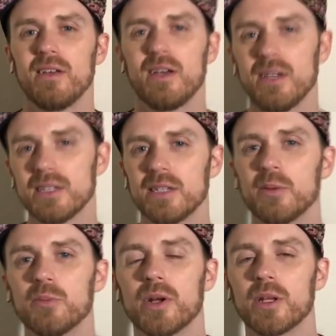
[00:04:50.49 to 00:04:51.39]
Hi,
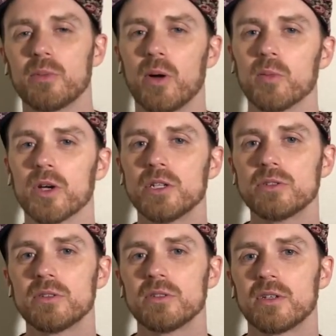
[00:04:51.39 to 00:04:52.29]
I'm Brendan Palmer
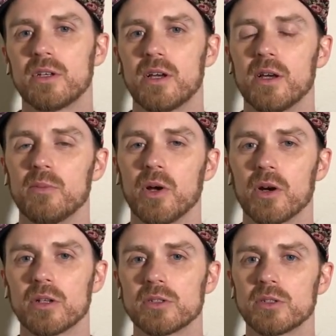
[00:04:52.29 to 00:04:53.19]
Angel. I'm the
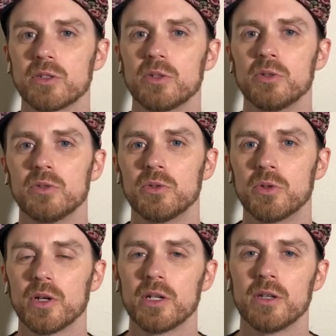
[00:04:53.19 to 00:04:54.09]
artist who
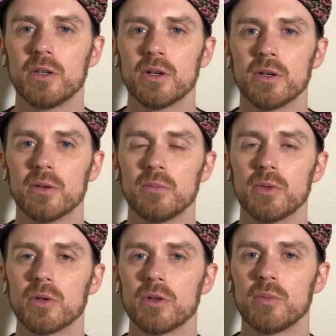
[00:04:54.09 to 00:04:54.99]
created the
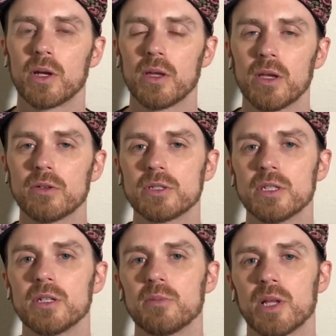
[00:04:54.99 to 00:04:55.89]
mural of Michael
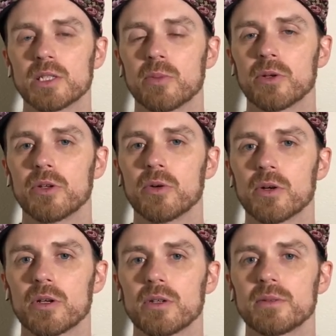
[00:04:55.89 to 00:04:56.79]
Anderson in Plattsburgh, New
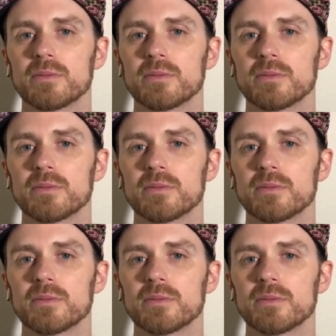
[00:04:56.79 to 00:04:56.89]
York.